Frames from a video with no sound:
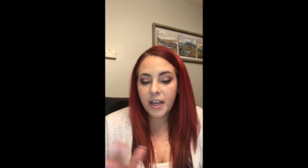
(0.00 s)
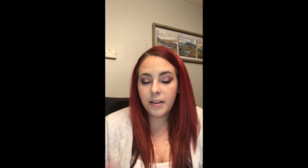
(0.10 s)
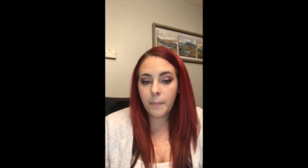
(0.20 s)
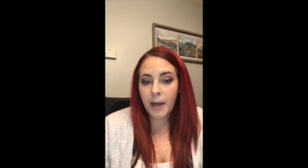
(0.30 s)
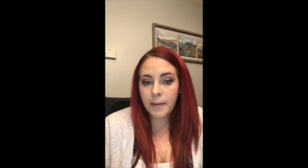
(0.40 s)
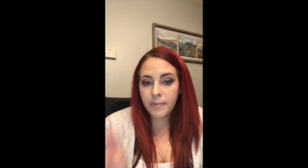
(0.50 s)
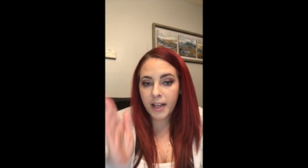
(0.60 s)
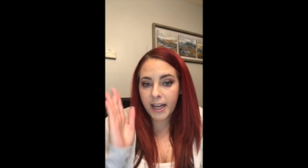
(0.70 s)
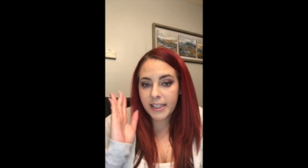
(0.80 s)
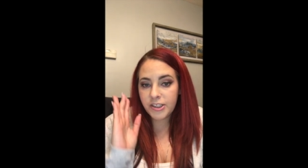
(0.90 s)
in the
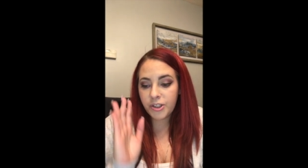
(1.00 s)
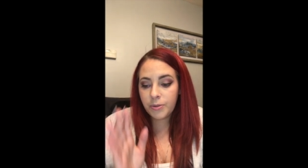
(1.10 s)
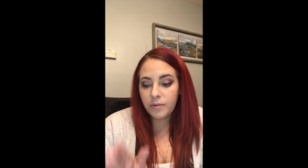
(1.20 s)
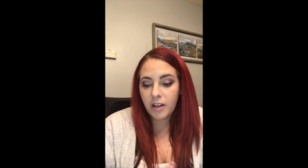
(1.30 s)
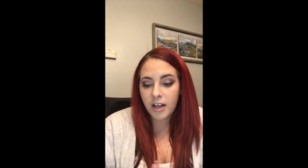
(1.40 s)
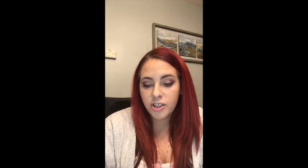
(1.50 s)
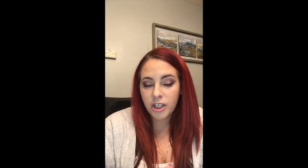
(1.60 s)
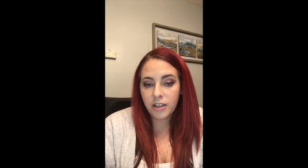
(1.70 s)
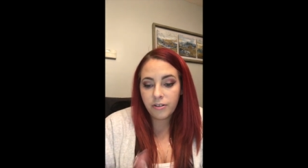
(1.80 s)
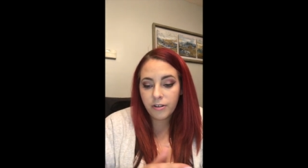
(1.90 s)
pipeline to launch
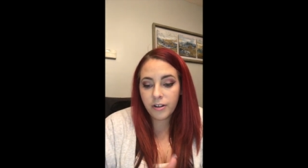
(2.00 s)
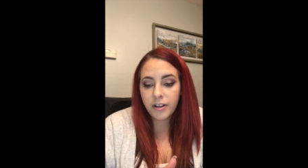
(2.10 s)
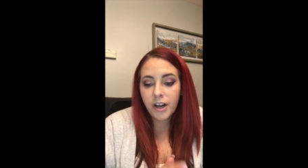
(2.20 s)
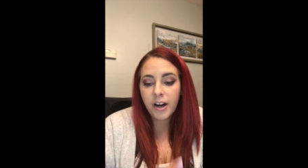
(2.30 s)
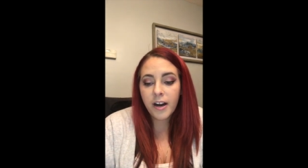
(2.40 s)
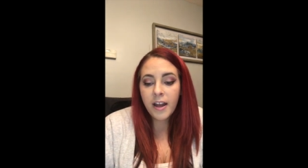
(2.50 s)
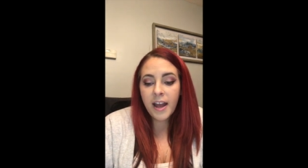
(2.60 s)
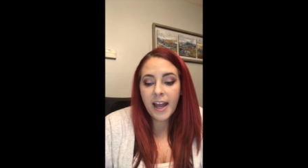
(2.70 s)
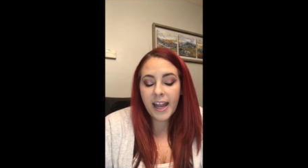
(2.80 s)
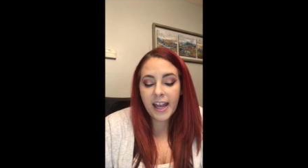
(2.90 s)
a little earlier
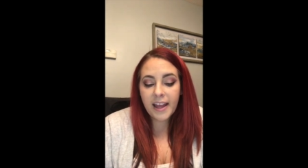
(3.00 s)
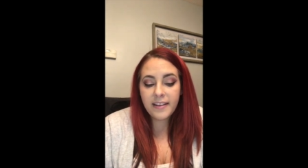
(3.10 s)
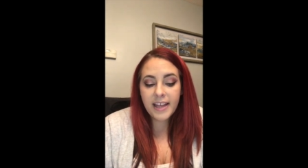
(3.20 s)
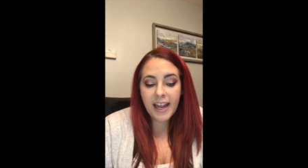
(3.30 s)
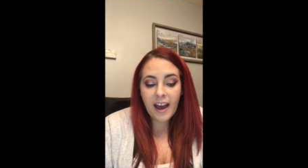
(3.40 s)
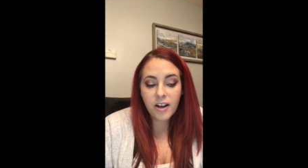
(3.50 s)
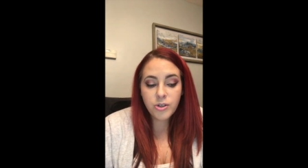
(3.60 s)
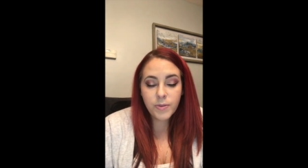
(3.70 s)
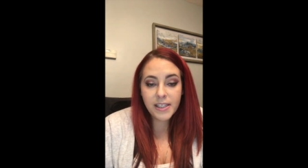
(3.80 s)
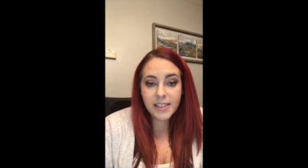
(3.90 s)
and they
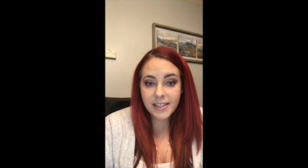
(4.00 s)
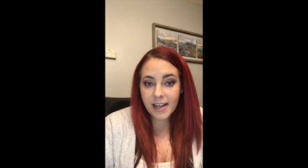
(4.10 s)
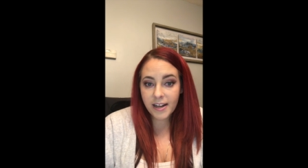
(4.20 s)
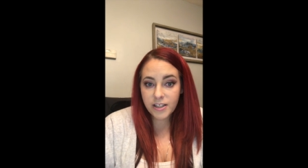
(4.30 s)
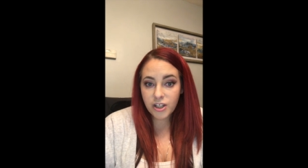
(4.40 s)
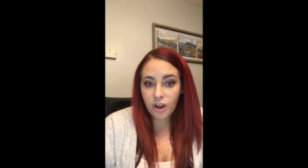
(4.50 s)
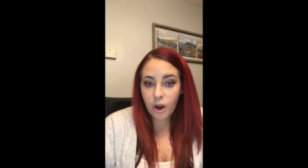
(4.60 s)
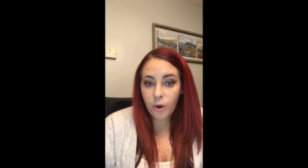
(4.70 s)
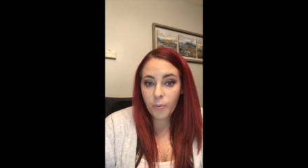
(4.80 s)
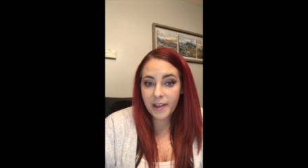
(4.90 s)
actually decided to
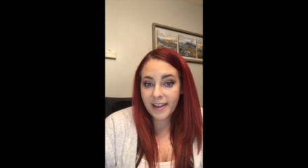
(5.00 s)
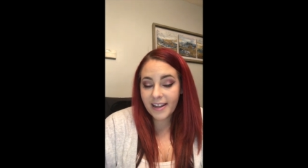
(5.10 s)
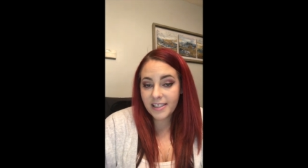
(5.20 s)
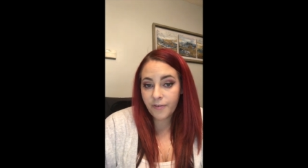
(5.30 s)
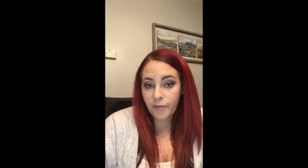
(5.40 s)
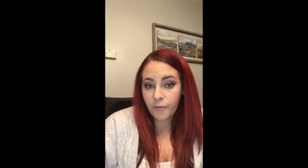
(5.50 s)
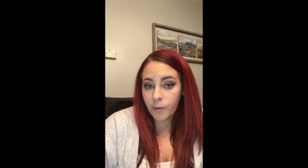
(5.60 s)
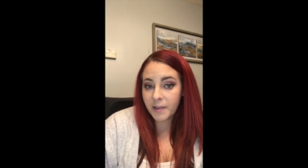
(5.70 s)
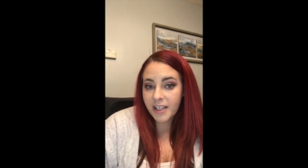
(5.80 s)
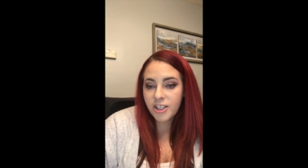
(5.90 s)
go with a different
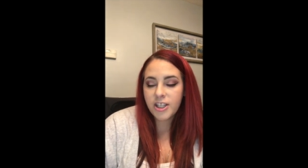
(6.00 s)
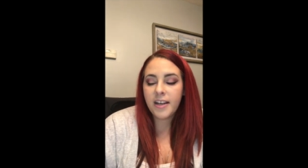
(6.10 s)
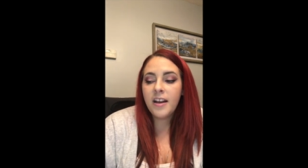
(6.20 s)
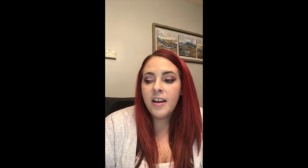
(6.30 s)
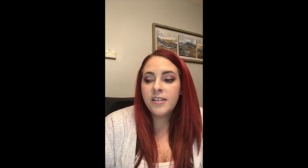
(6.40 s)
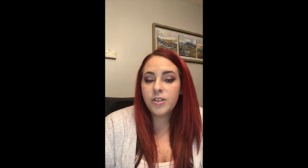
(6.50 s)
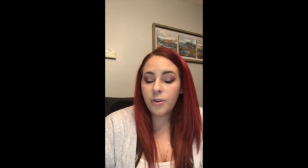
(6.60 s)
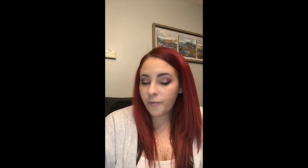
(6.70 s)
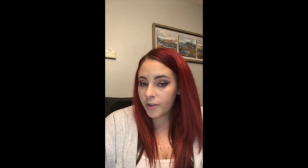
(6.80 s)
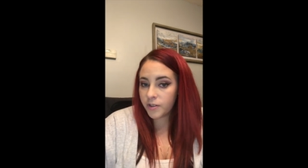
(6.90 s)
formulation. So
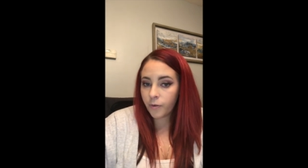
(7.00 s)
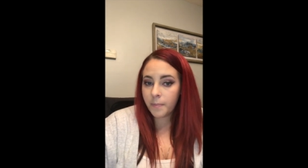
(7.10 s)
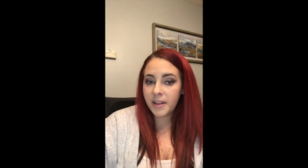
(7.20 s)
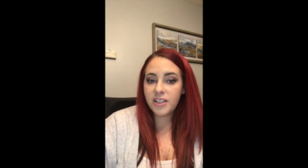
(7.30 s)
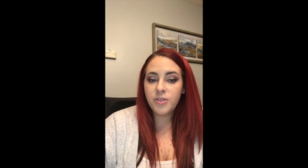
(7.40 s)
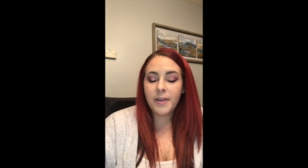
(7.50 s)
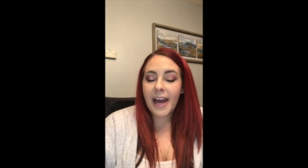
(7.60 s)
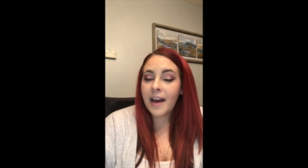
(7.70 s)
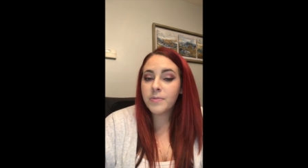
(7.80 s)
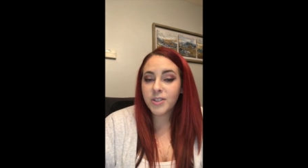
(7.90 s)
the first formulation we
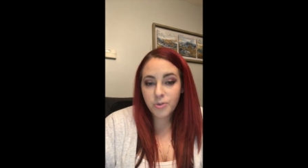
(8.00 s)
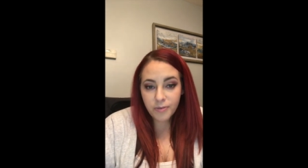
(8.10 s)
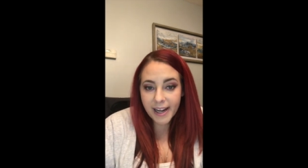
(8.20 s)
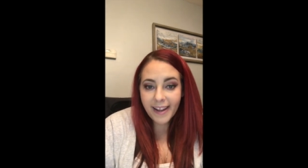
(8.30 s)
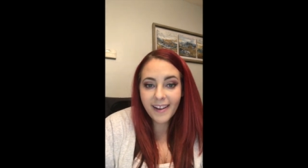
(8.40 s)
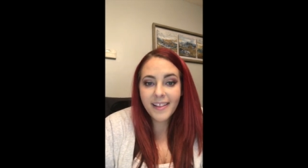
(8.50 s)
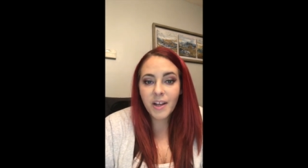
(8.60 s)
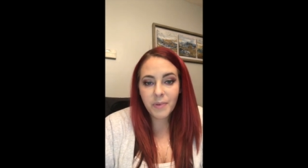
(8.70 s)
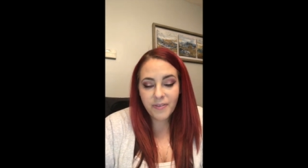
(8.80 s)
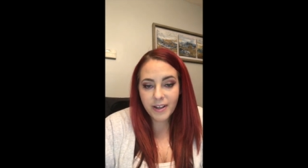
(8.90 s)
had was great and
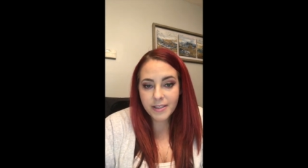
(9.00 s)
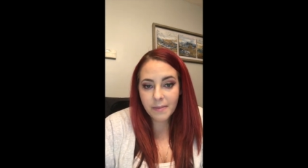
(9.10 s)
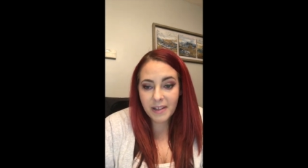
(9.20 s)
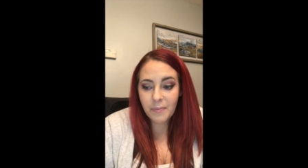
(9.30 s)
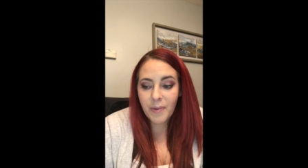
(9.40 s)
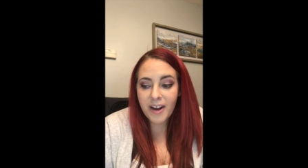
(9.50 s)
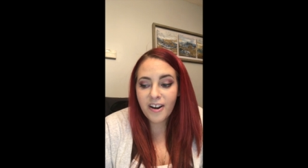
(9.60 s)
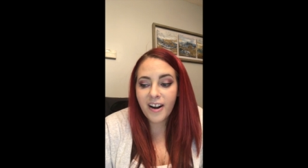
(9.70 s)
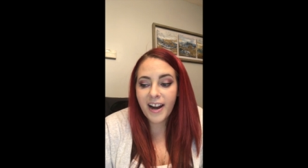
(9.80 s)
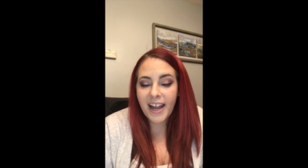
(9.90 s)
then we found something
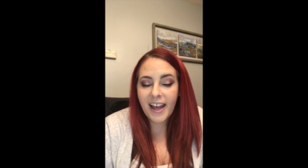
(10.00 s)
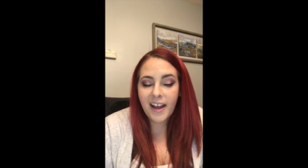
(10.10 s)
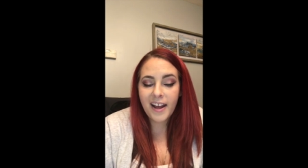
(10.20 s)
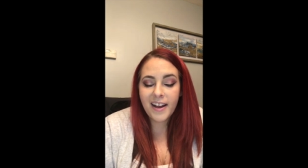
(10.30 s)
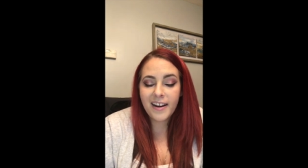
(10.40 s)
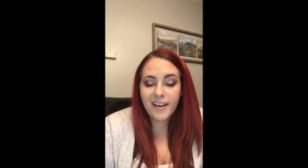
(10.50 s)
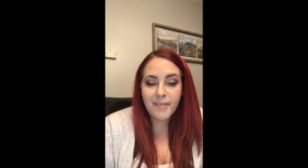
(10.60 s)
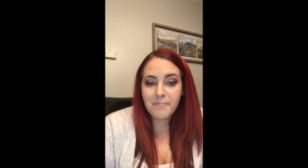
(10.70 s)
better and